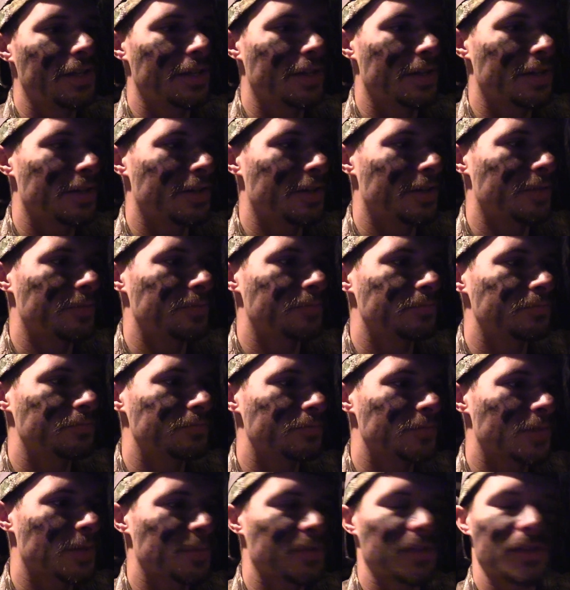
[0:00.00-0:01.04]

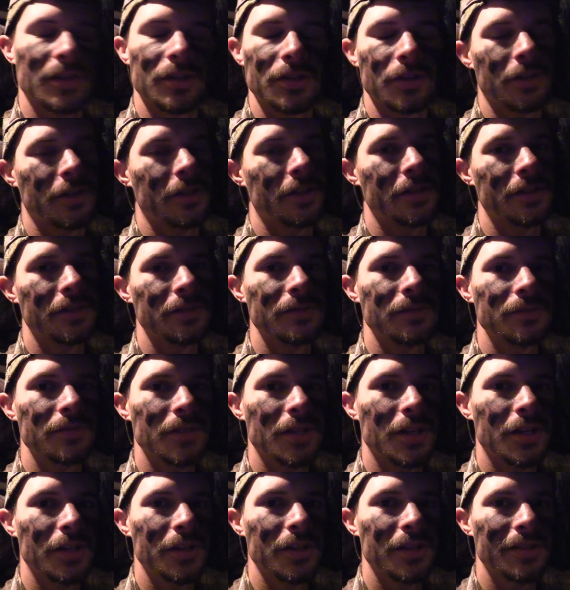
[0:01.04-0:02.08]
I'm still learning
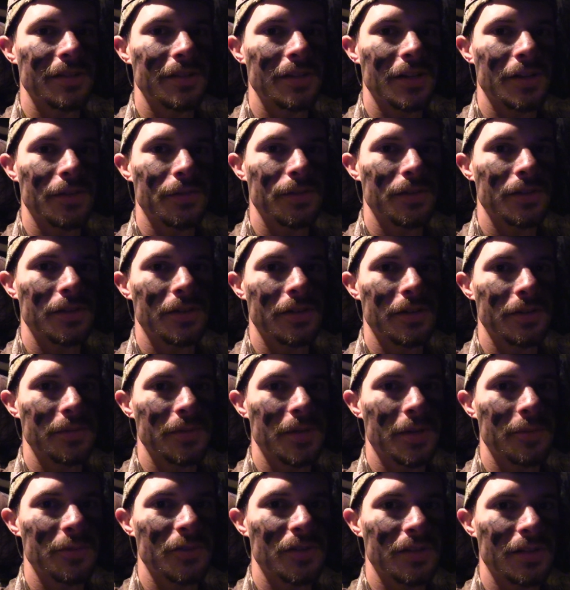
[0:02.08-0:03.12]
all this stuff, so
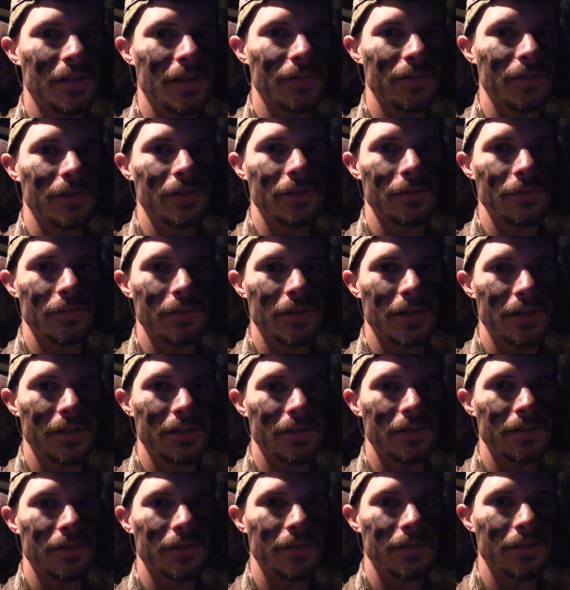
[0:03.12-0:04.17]
I'm just giving you what
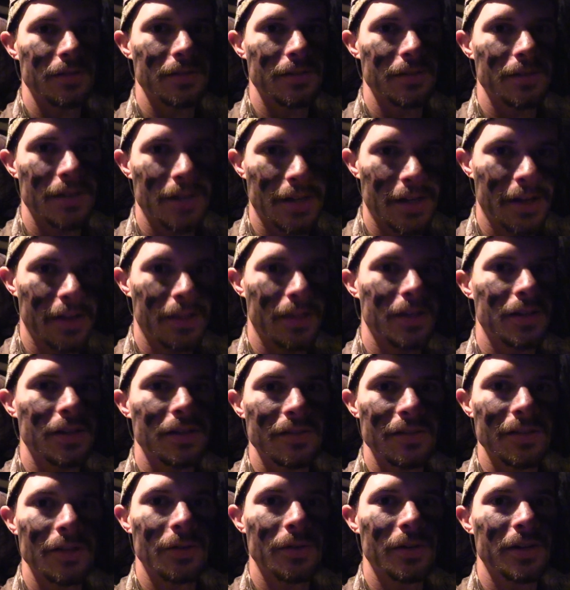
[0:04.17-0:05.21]
I think
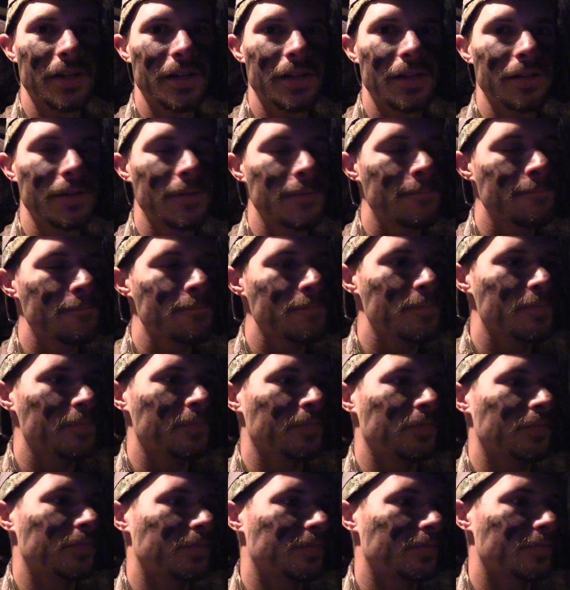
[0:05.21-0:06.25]
is going on.
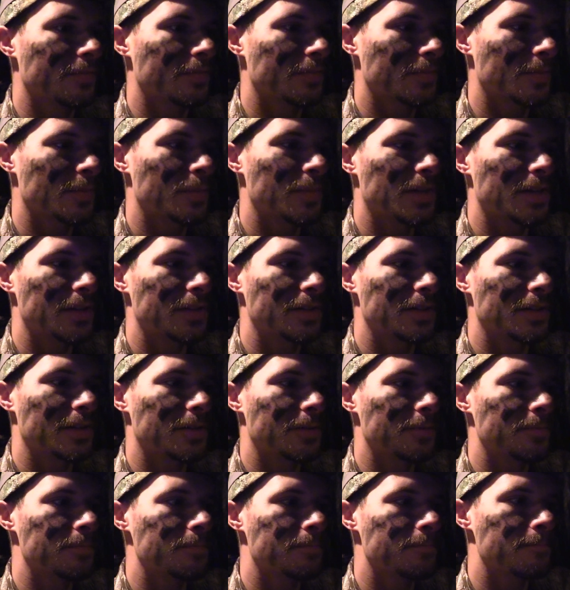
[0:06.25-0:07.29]
But
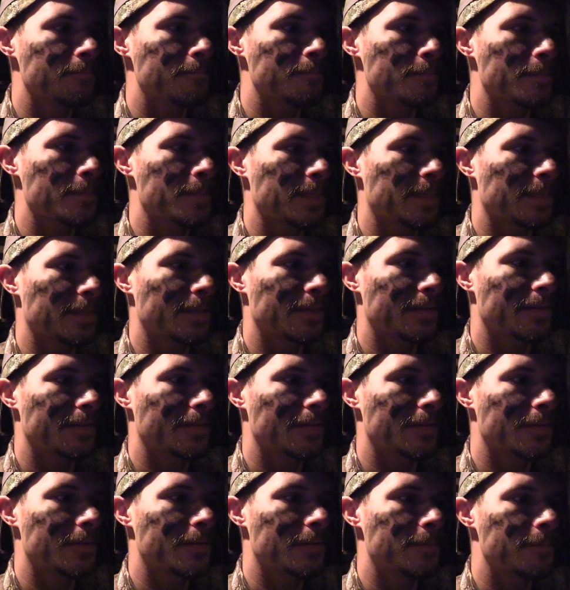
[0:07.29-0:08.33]

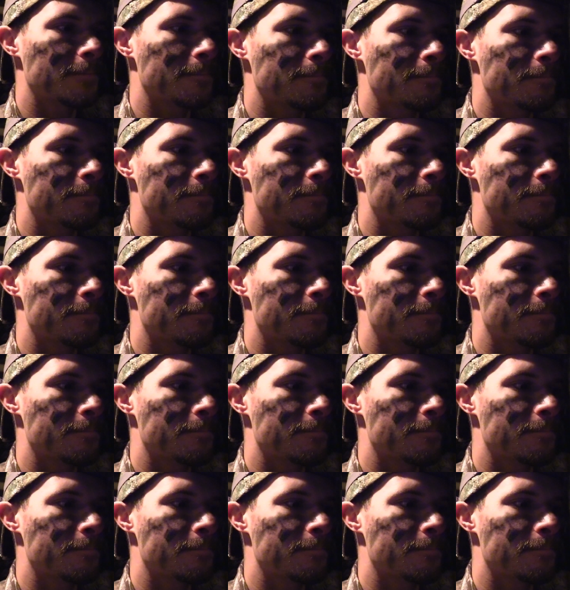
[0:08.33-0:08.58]
so